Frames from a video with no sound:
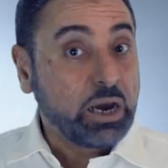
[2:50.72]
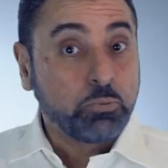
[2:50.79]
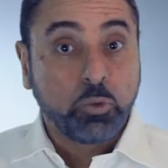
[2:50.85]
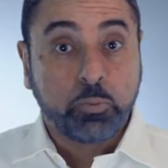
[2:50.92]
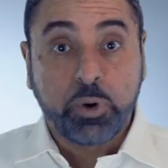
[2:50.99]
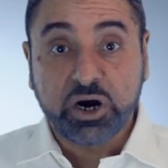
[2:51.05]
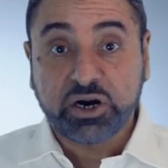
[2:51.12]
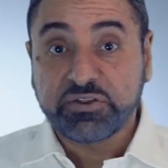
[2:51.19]
Abu
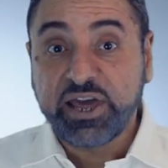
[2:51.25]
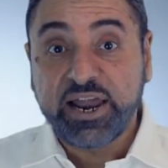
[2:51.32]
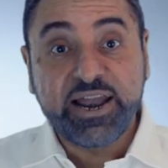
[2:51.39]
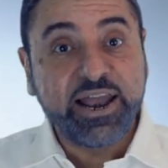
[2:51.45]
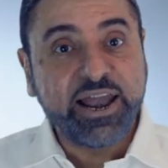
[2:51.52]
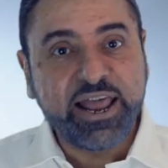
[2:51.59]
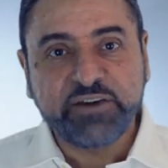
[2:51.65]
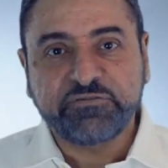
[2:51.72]
Bakr
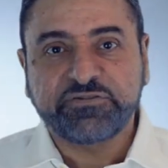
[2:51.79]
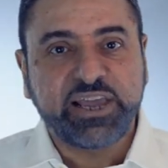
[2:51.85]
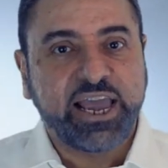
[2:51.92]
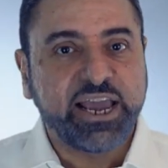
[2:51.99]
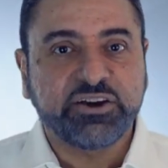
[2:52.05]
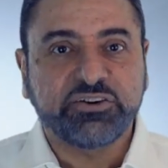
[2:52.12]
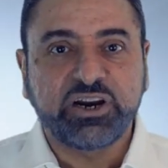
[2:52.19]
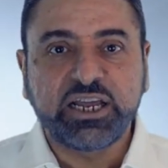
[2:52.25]
then left
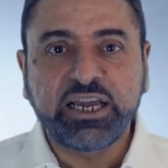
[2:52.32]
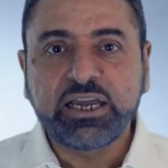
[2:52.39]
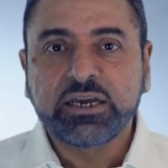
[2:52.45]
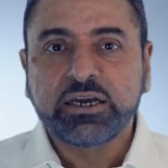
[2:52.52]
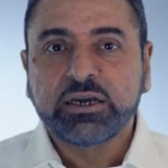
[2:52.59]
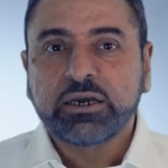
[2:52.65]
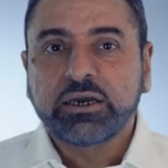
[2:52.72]
angrily,